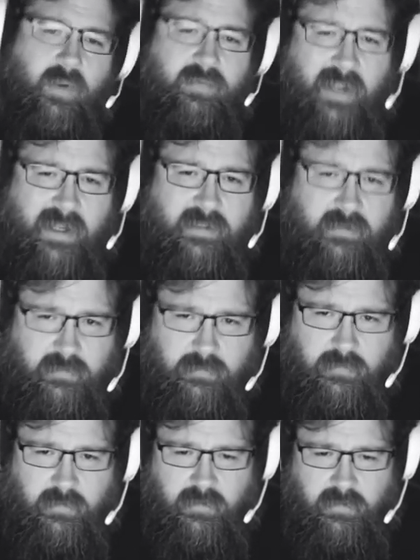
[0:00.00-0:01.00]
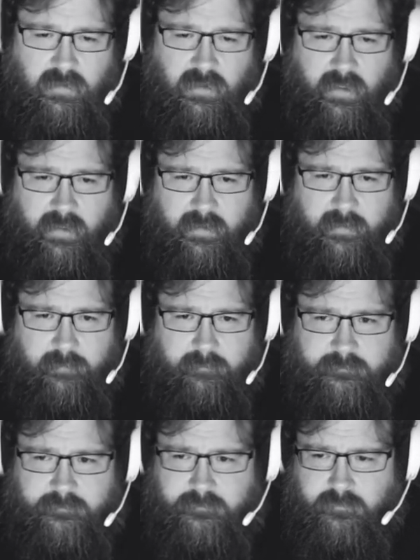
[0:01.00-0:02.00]
toddler,
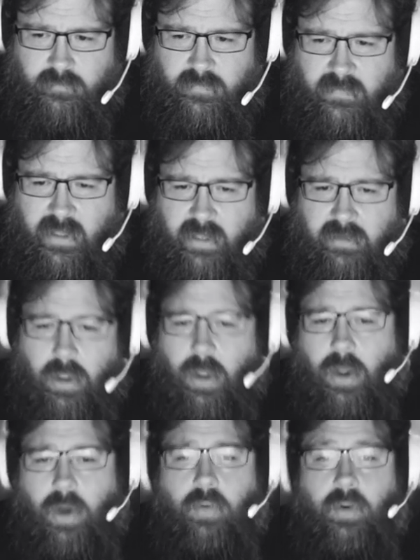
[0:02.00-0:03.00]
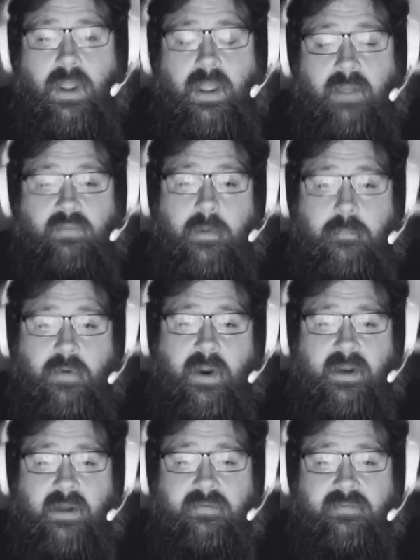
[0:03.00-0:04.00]
that, if we pray
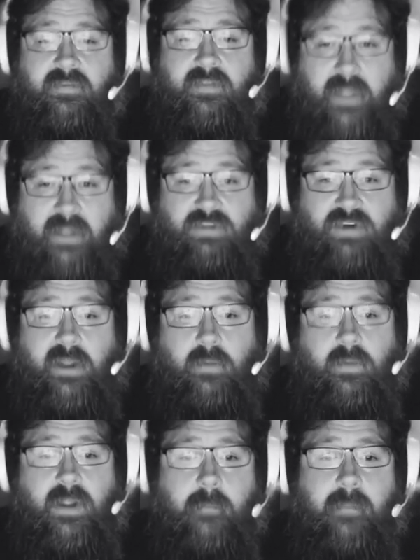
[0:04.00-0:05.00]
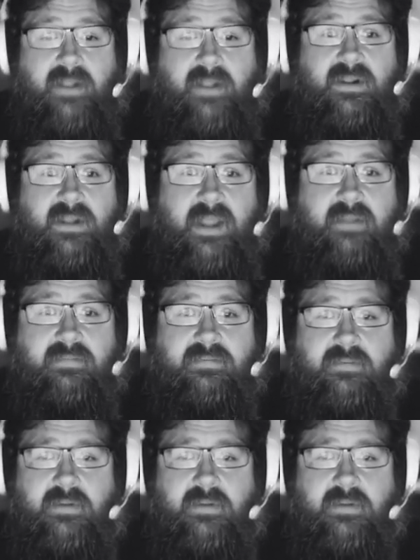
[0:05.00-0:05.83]
enough, that child will come back to life.